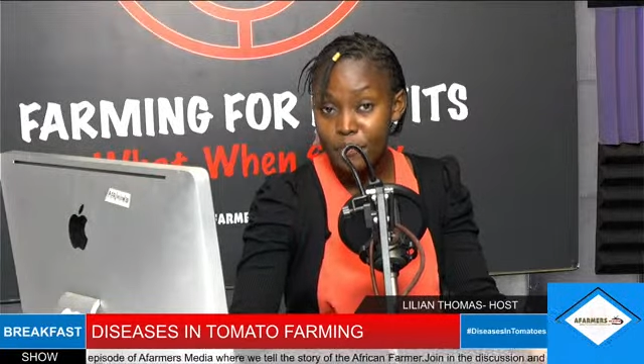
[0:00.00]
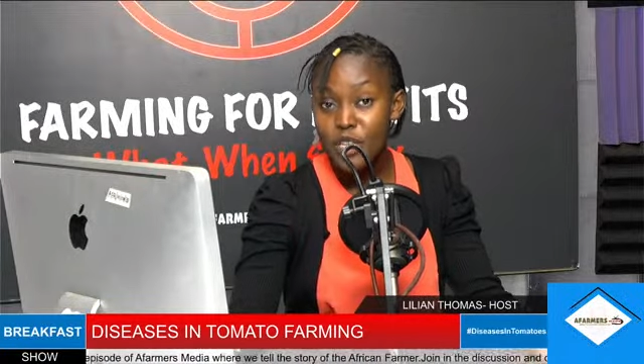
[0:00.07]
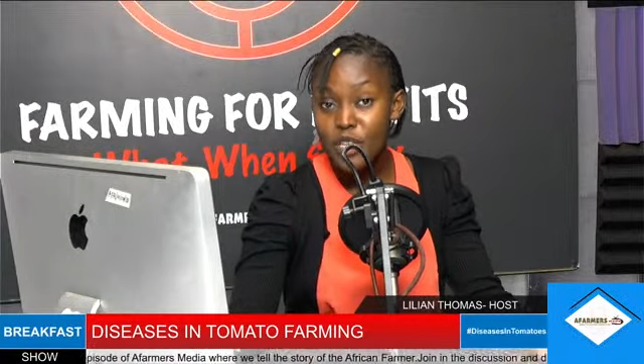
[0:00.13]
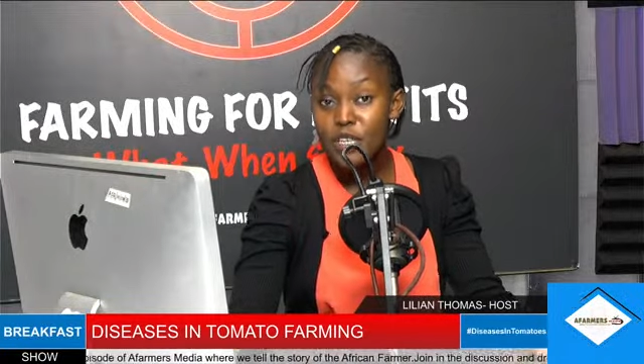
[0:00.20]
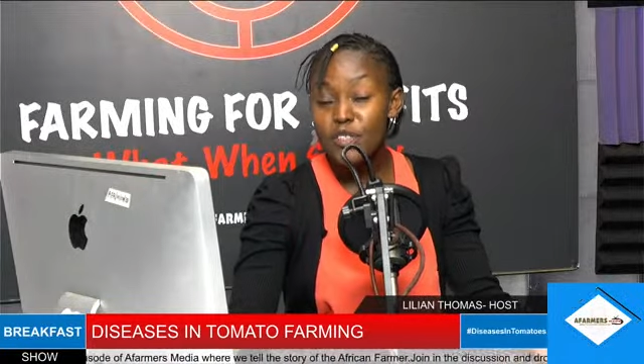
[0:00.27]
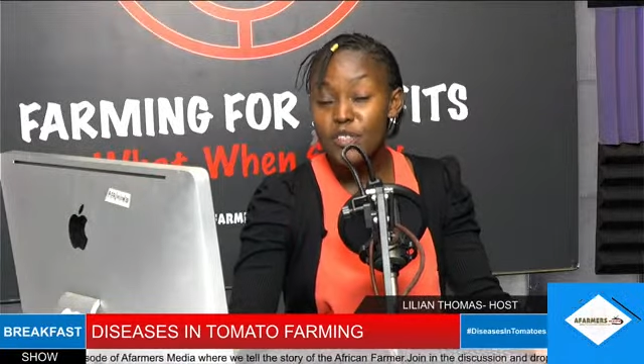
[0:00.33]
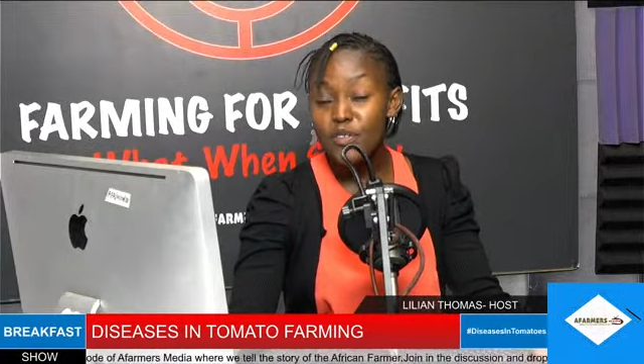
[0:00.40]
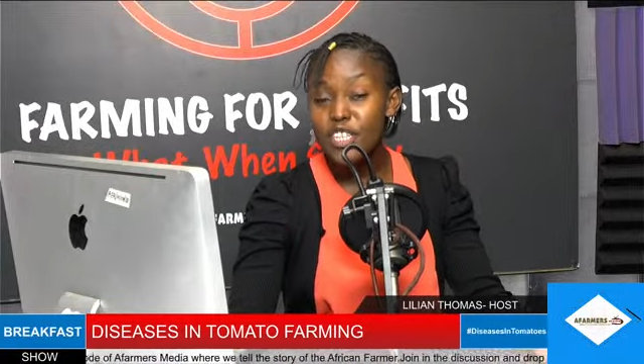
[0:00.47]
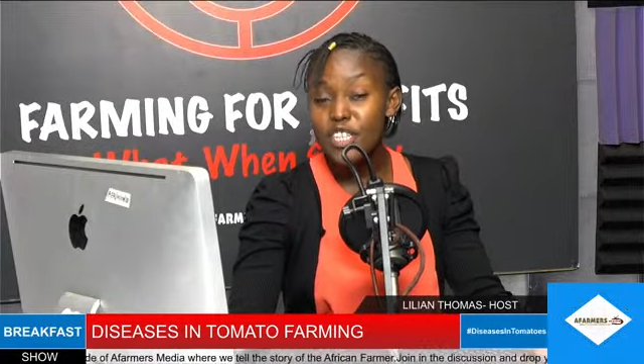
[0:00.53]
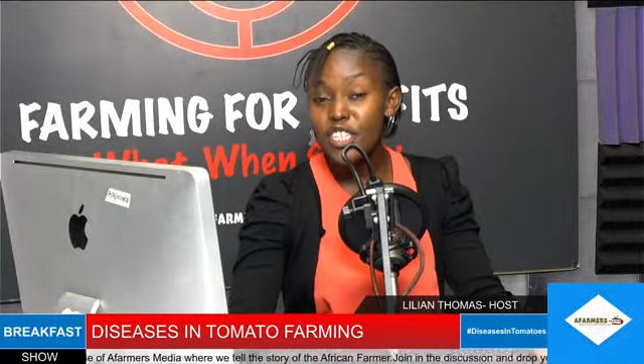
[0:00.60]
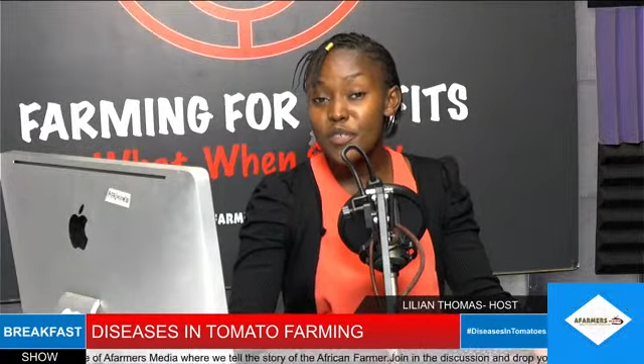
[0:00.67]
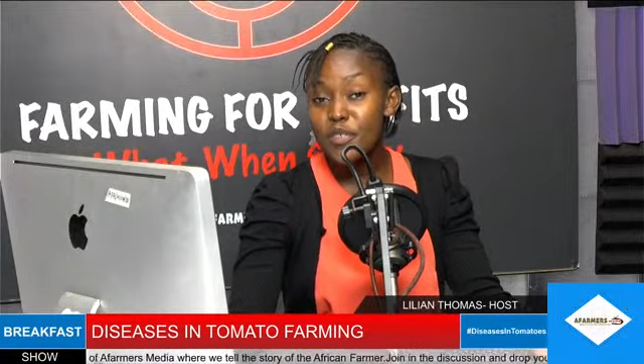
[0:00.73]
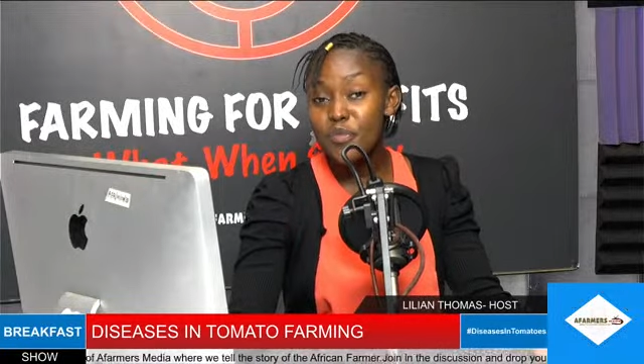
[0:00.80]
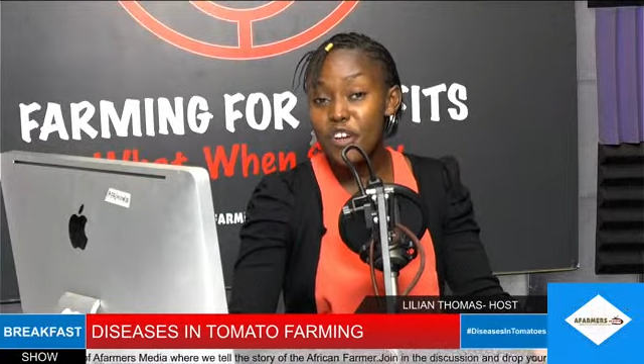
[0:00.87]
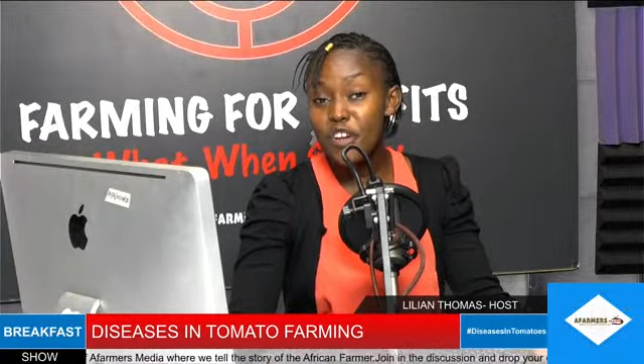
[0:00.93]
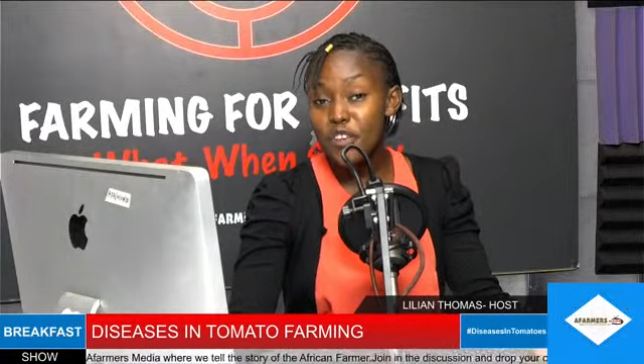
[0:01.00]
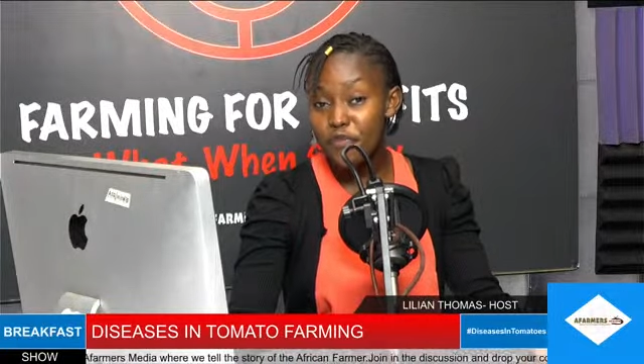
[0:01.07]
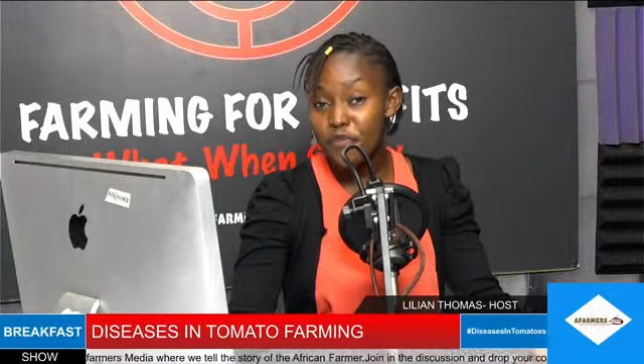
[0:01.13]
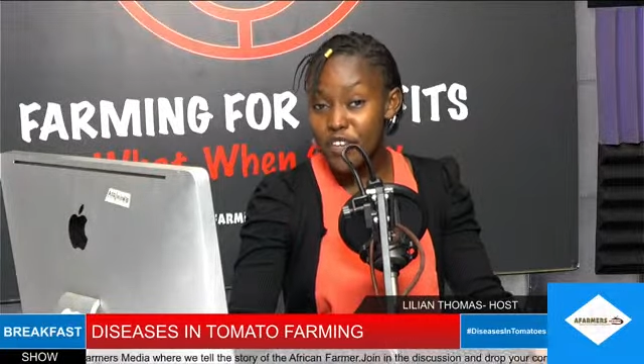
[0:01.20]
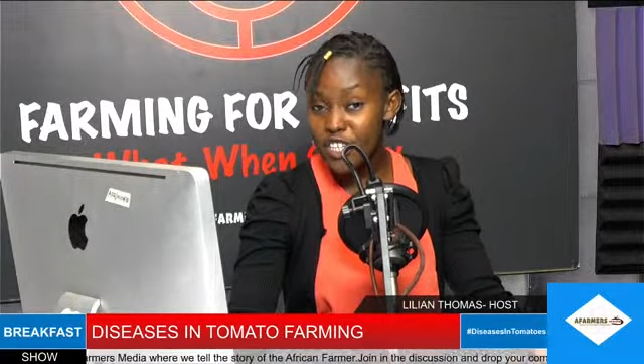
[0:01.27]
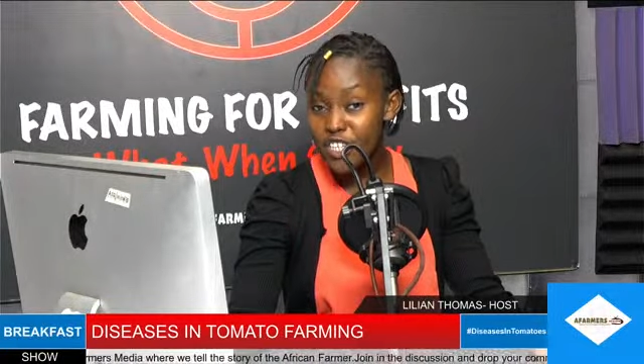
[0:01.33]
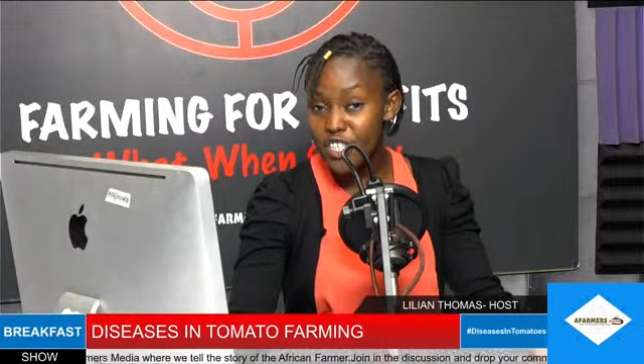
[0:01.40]
So it is more
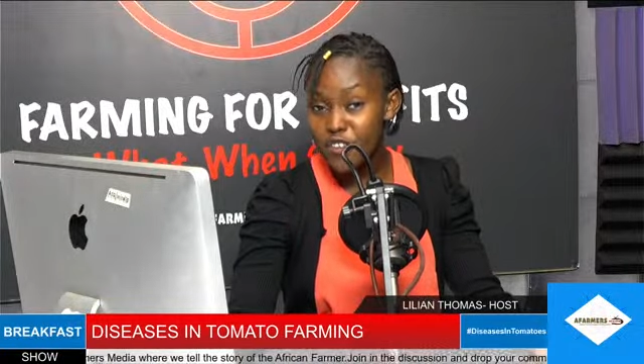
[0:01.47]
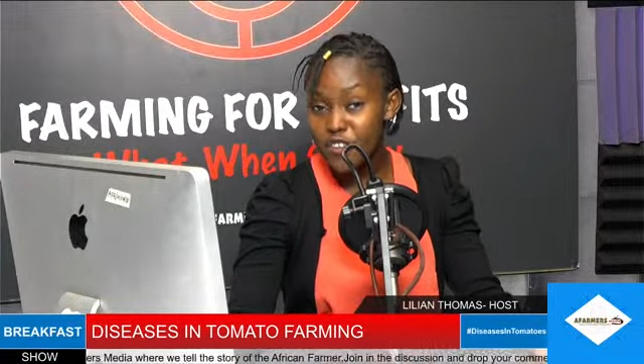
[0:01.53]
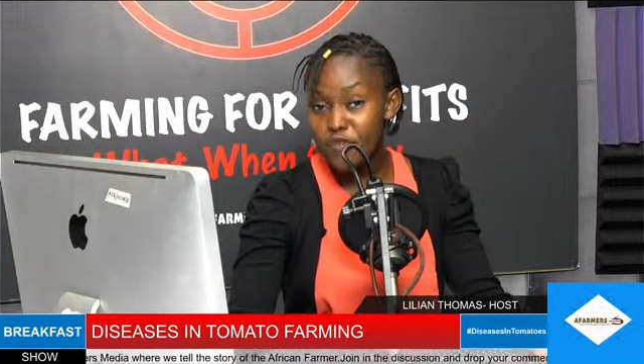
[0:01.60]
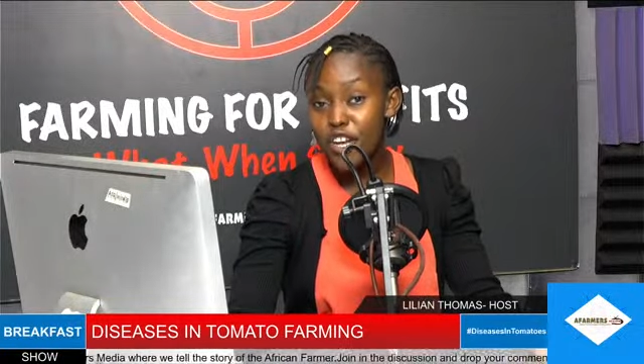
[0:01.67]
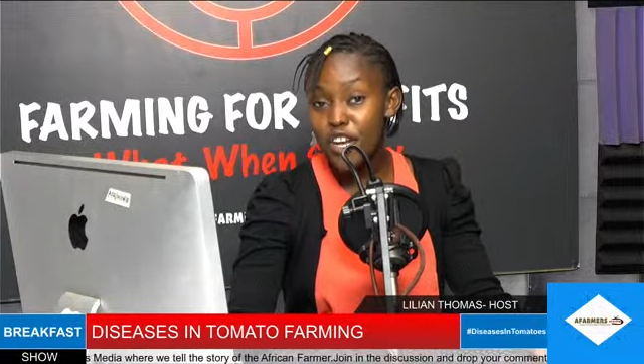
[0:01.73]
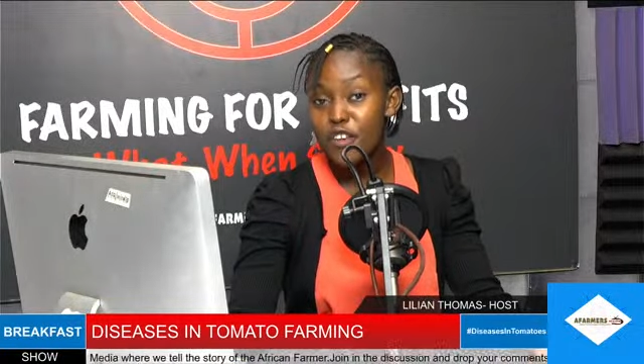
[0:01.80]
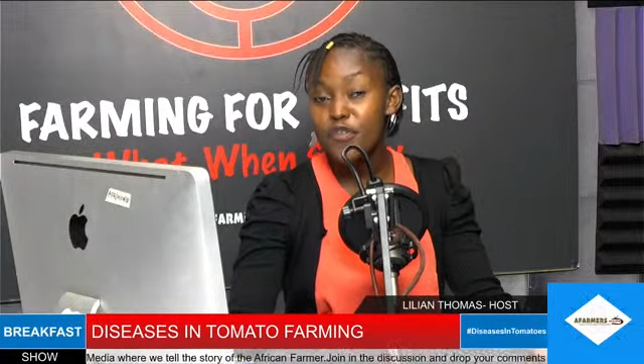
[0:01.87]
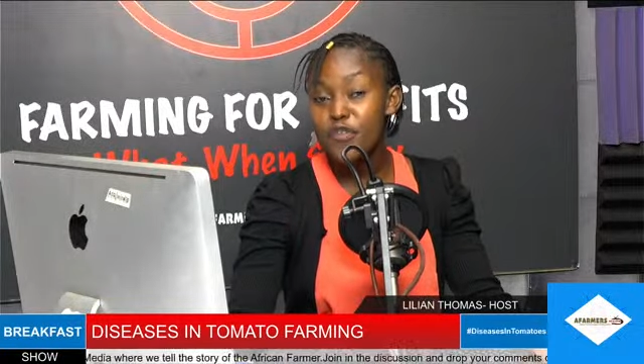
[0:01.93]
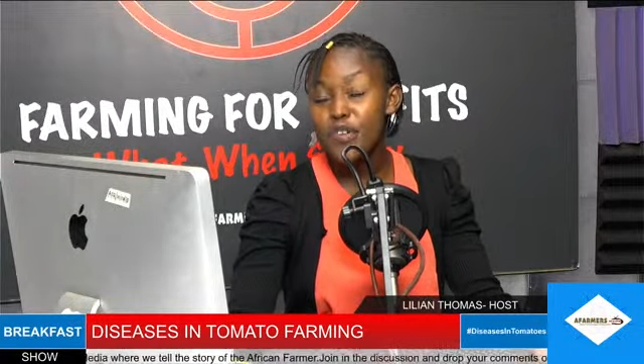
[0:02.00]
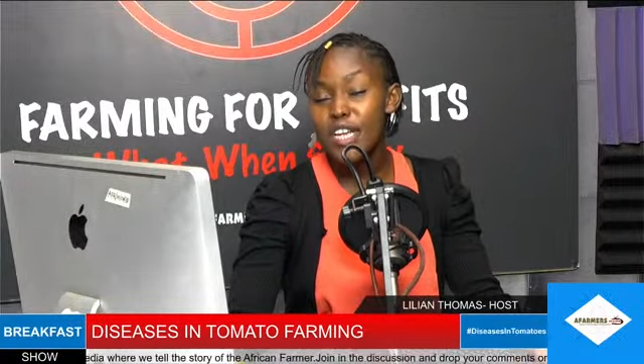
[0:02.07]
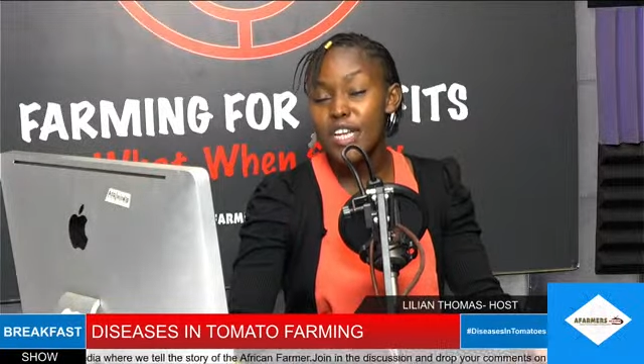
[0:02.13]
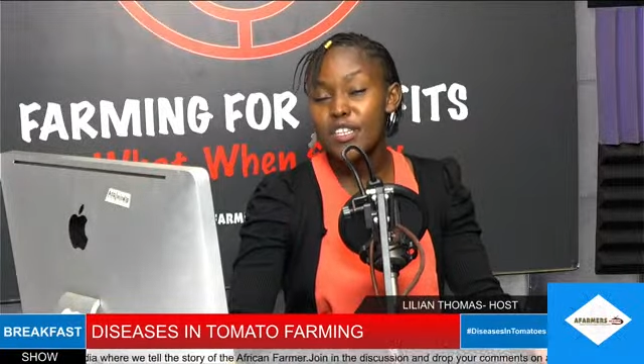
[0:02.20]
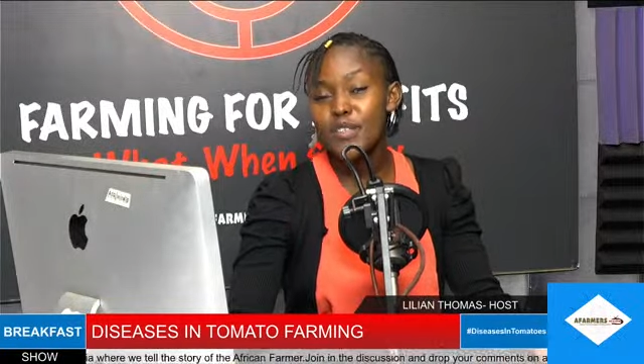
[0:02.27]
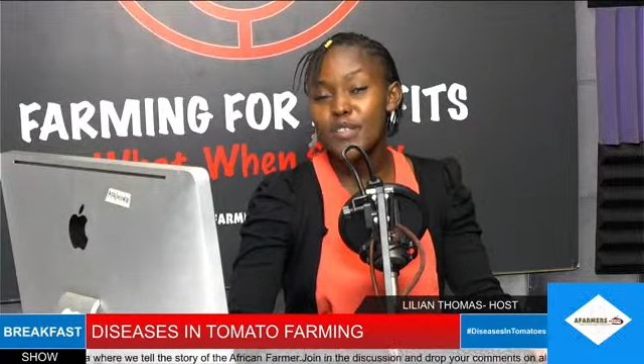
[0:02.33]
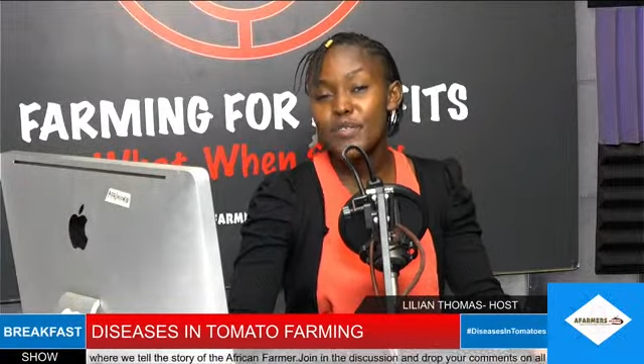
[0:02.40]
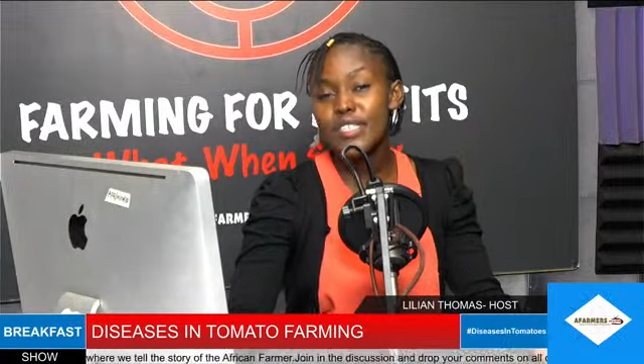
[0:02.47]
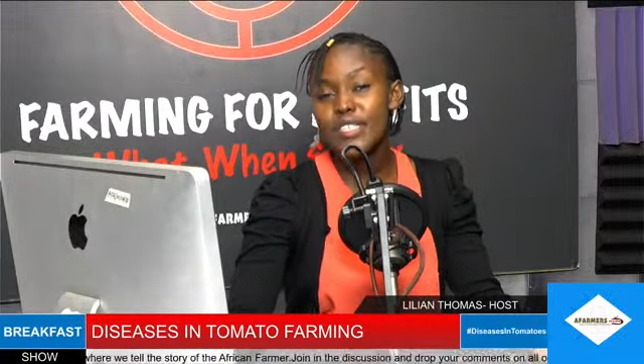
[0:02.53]
effective if you can use